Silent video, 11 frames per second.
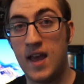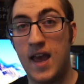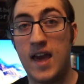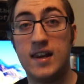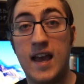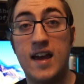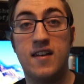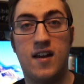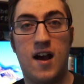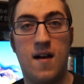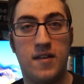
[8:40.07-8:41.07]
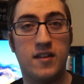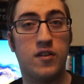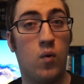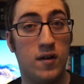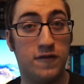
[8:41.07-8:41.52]
And again, the
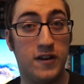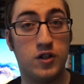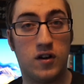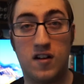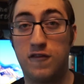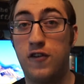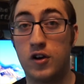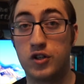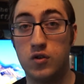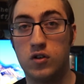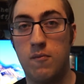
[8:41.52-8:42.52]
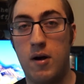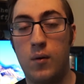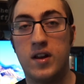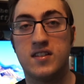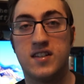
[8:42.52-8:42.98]
one feature here, functional
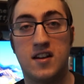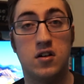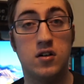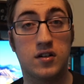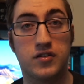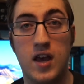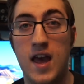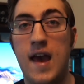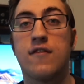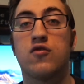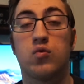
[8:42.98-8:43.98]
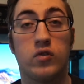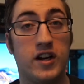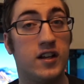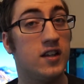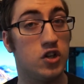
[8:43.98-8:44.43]
components and hooks, have
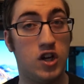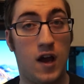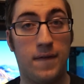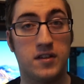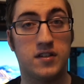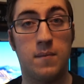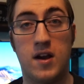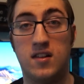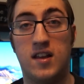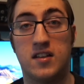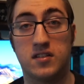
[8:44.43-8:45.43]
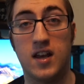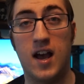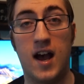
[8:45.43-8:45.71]
really shot this up my list.